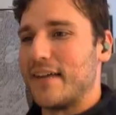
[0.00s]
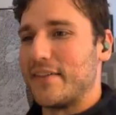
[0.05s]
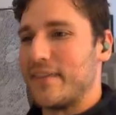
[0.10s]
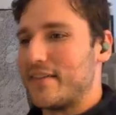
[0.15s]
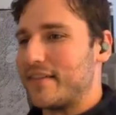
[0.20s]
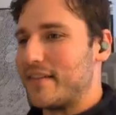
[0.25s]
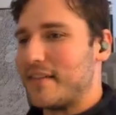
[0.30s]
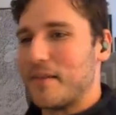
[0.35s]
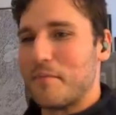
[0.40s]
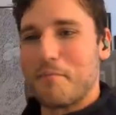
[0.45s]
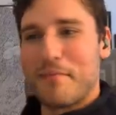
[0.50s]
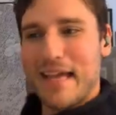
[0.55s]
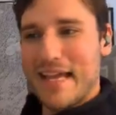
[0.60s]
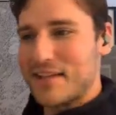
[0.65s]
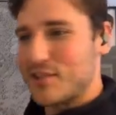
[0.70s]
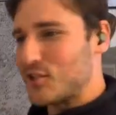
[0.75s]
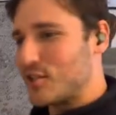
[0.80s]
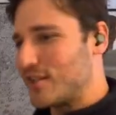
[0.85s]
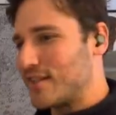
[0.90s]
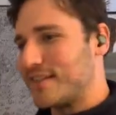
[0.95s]
That's in the
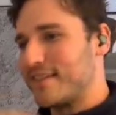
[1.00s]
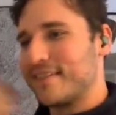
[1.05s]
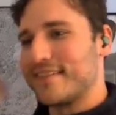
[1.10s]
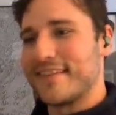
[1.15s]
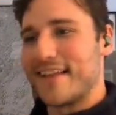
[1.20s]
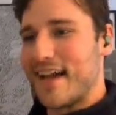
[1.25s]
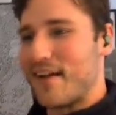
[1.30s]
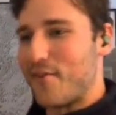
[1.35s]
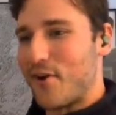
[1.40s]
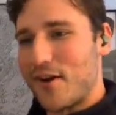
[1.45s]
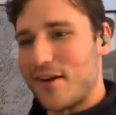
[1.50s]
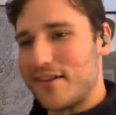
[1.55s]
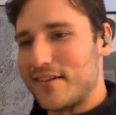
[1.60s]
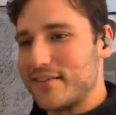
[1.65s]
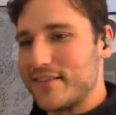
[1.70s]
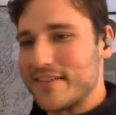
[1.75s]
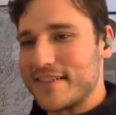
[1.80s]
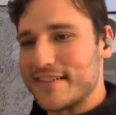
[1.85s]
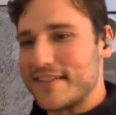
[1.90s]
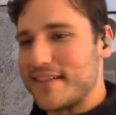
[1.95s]
mansion. They have
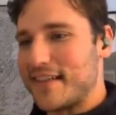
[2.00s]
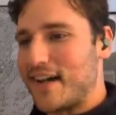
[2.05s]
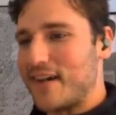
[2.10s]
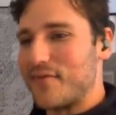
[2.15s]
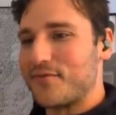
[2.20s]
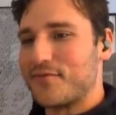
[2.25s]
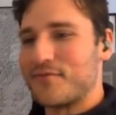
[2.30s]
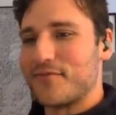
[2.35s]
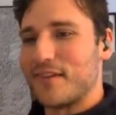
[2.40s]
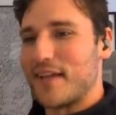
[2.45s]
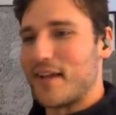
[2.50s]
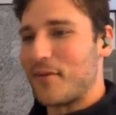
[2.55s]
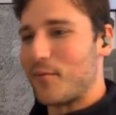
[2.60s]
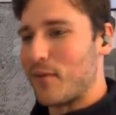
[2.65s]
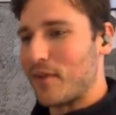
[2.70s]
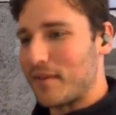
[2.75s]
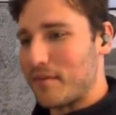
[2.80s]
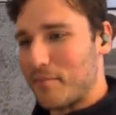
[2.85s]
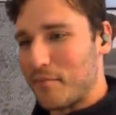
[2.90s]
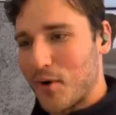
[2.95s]
all this stuff,
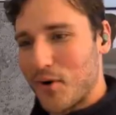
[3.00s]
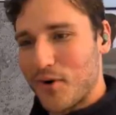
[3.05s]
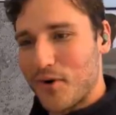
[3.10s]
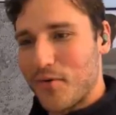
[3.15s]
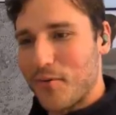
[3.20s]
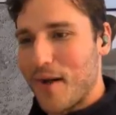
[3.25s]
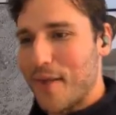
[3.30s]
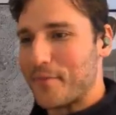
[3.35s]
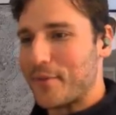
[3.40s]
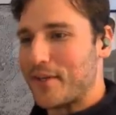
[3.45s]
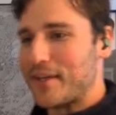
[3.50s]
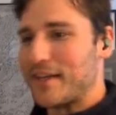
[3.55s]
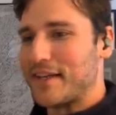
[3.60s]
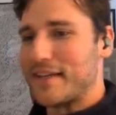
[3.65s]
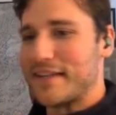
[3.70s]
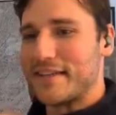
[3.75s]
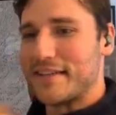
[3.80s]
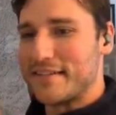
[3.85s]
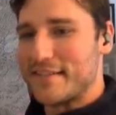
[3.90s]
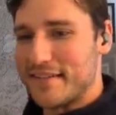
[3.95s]
like what the murder weapon
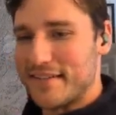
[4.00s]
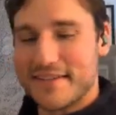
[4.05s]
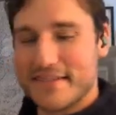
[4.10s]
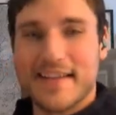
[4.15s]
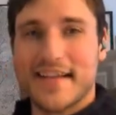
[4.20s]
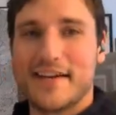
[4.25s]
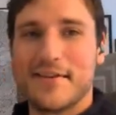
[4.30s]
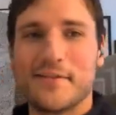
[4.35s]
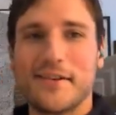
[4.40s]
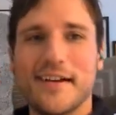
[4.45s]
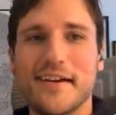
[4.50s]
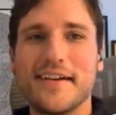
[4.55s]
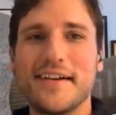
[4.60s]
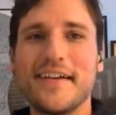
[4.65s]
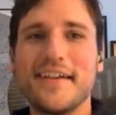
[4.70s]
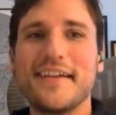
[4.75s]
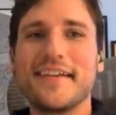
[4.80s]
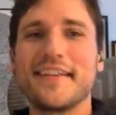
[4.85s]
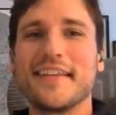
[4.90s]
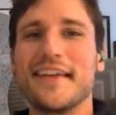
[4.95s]
is, etc.
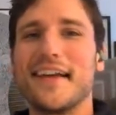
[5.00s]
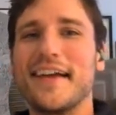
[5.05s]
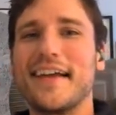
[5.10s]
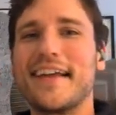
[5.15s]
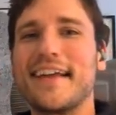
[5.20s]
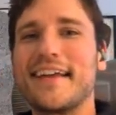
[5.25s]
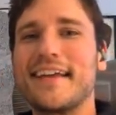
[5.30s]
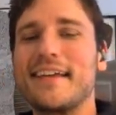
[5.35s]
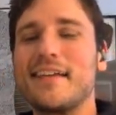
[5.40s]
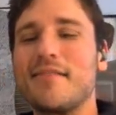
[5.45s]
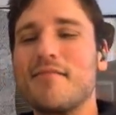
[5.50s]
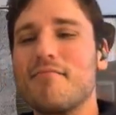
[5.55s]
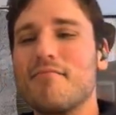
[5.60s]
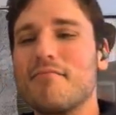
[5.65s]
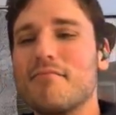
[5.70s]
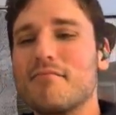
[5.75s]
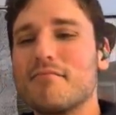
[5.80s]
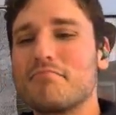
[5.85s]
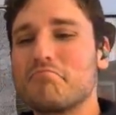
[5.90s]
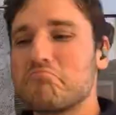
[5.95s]
Like,
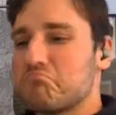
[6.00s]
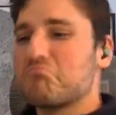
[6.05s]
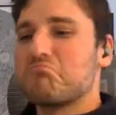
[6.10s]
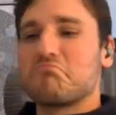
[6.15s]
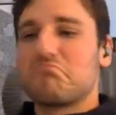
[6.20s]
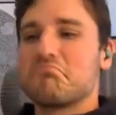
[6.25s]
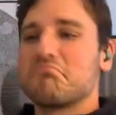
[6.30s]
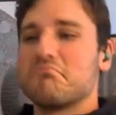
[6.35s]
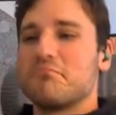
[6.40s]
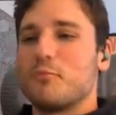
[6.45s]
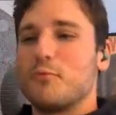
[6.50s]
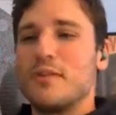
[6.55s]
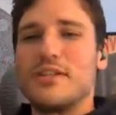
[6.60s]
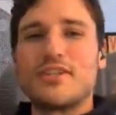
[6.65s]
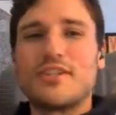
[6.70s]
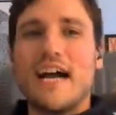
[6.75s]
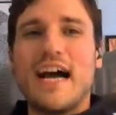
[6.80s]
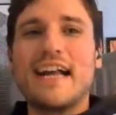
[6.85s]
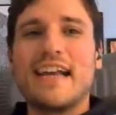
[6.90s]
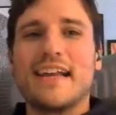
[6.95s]
we
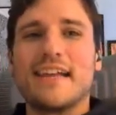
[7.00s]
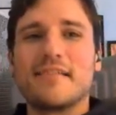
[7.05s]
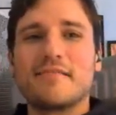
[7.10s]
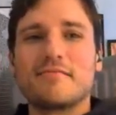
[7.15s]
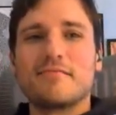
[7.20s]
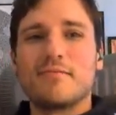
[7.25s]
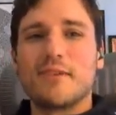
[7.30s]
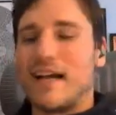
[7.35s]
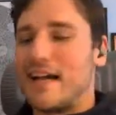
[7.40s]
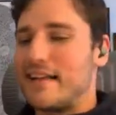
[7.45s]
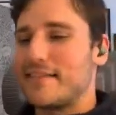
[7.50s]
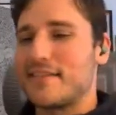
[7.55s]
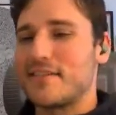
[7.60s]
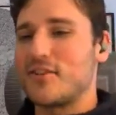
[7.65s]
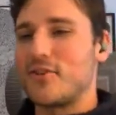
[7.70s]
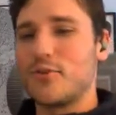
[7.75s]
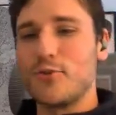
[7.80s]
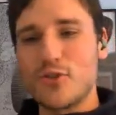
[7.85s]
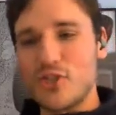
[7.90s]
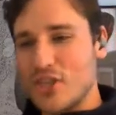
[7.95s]
just got it. We got
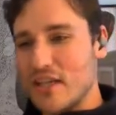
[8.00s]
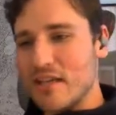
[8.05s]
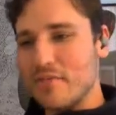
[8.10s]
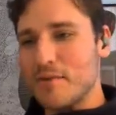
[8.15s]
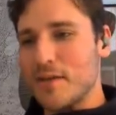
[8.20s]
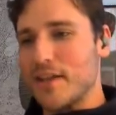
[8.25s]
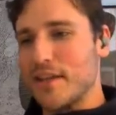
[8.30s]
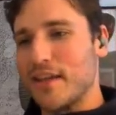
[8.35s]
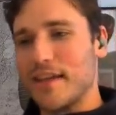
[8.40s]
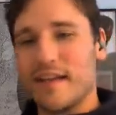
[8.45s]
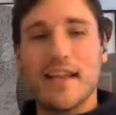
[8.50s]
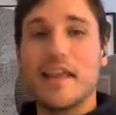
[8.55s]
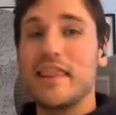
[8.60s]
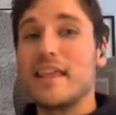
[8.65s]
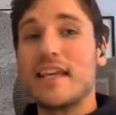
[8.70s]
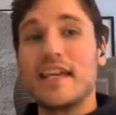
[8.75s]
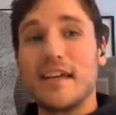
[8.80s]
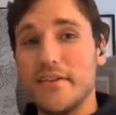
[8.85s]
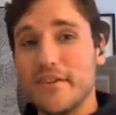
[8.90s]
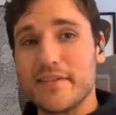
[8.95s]
this huge schema that
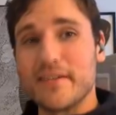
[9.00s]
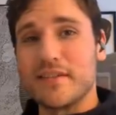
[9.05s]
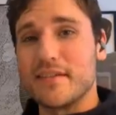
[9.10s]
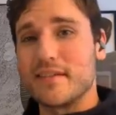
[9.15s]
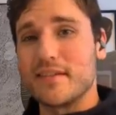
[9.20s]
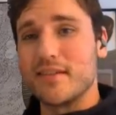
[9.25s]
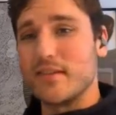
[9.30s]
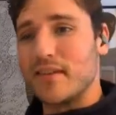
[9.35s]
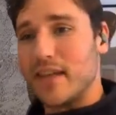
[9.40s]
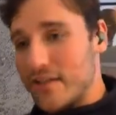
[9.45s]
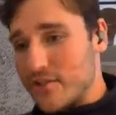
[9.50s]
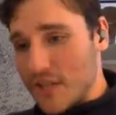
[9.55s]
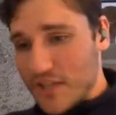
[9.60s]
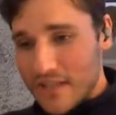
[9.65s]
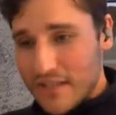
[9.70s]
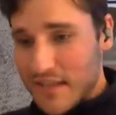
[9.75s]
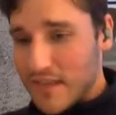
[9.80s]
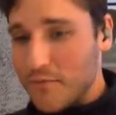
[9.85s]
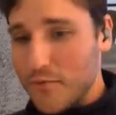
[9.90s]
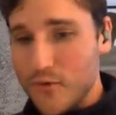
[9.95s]
nothing else, like
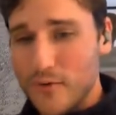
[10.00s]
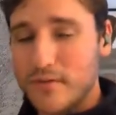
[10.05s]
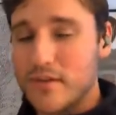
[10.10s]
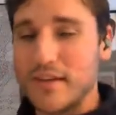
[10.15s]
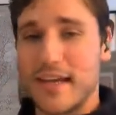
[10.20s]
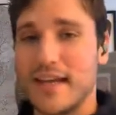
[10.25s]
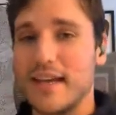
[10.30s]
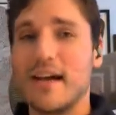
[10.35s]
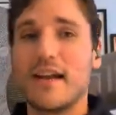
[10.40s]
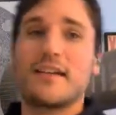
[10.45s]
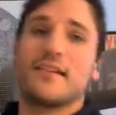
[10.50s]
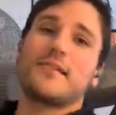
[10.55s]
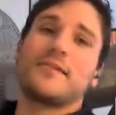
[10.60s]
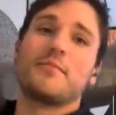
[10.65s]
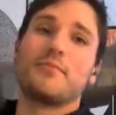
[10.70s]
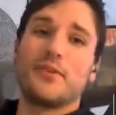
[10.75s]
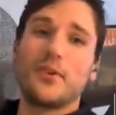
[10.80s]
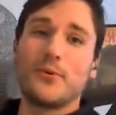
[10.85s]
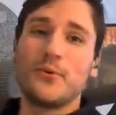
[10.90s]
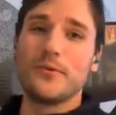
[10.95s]
JSON-mode, cannot
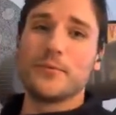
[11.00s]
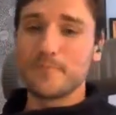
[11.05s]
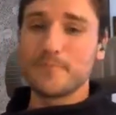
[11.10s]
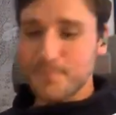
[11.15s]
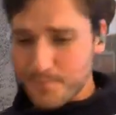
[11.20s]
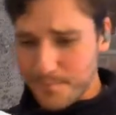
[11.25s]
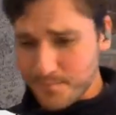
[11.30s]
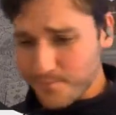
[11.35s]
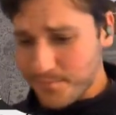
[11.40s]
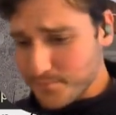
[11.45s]
compute.